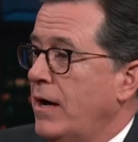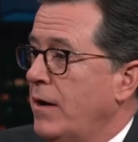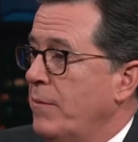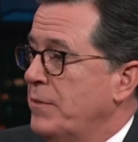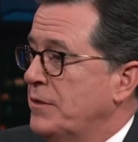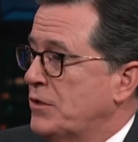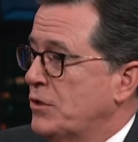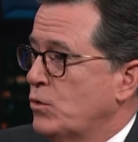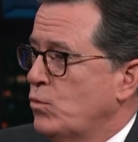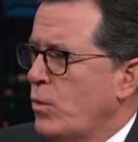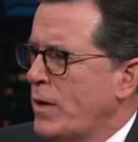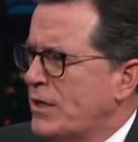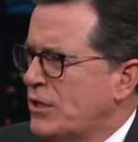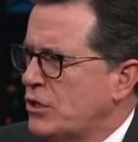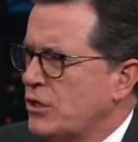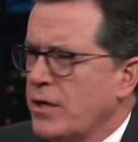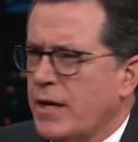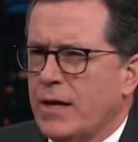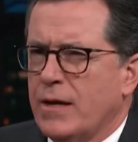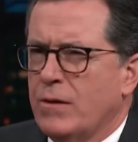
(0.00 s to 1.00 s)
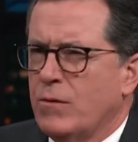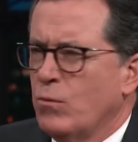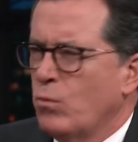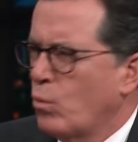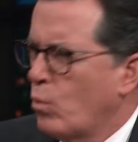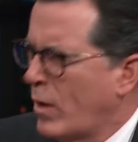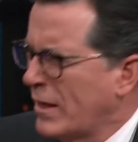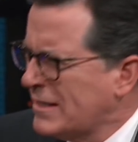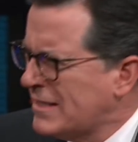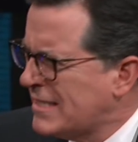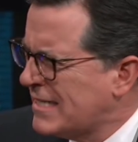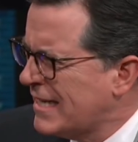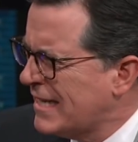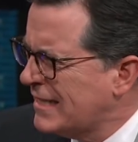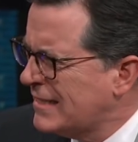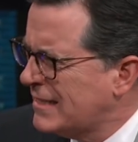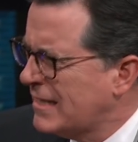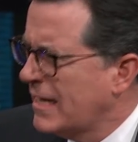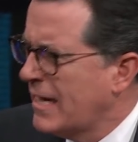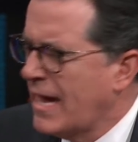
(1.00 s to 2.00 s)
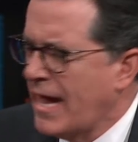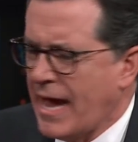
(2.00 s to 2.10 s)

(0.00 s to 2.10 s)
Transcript: Mrs. Which and What's, What's It? it?